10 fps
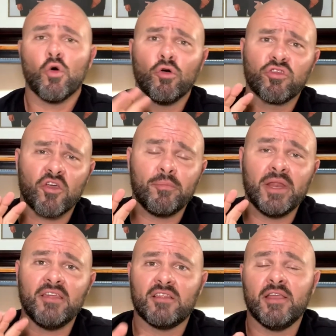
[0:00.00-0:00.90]
Also,
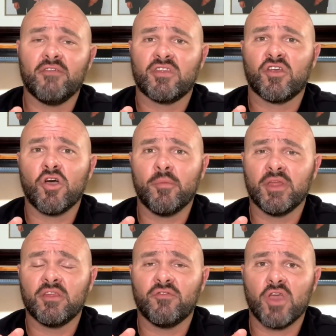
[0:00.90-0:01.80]
please leave us a
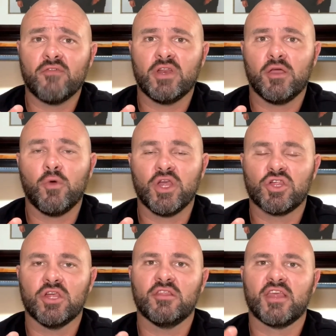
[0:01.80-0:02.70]
comment if you have any
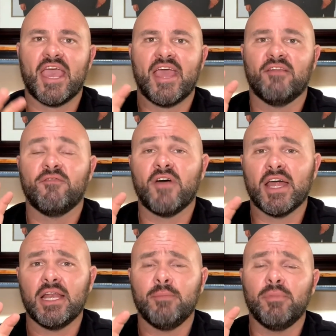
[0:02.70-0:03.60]
questions. And
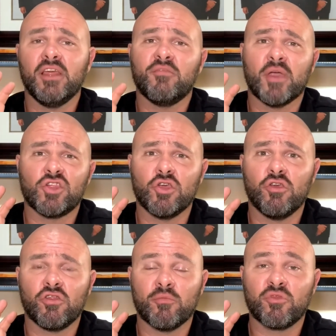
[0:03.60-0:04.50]
finally, please make sure you
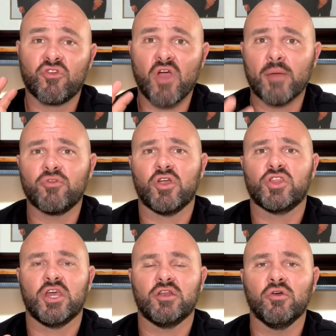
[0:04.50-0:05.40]
subscribe to our
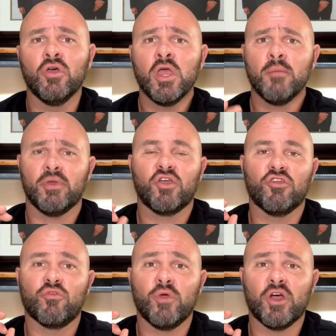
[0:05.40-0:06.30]
channel
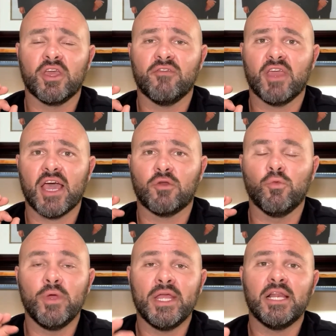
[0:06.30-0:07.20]
because we are giving out
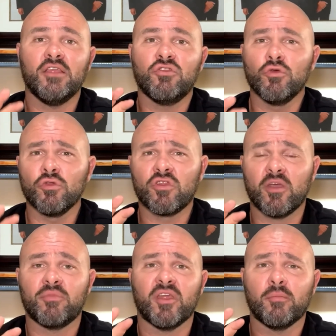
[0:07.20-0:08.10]
weekly tools,
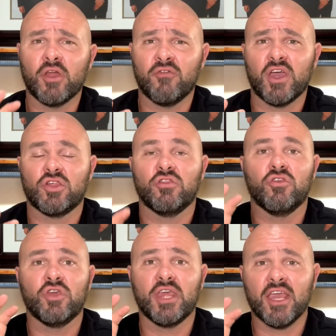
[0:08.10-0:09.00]
tips and motivation
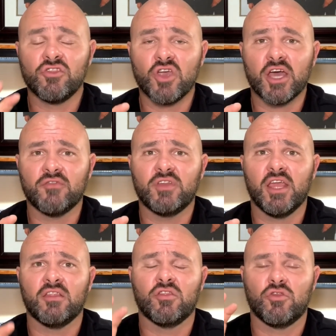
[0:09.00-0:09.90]
to get you out of
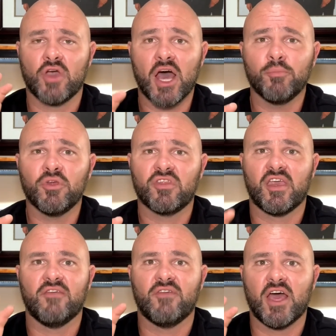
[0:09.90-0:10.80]
debt, to help you
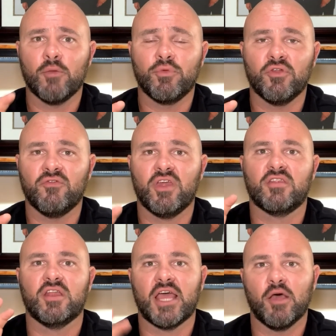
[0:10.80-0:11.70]
save, help you invest
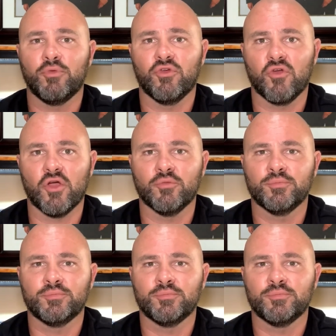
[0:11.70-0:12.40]
and help you grow.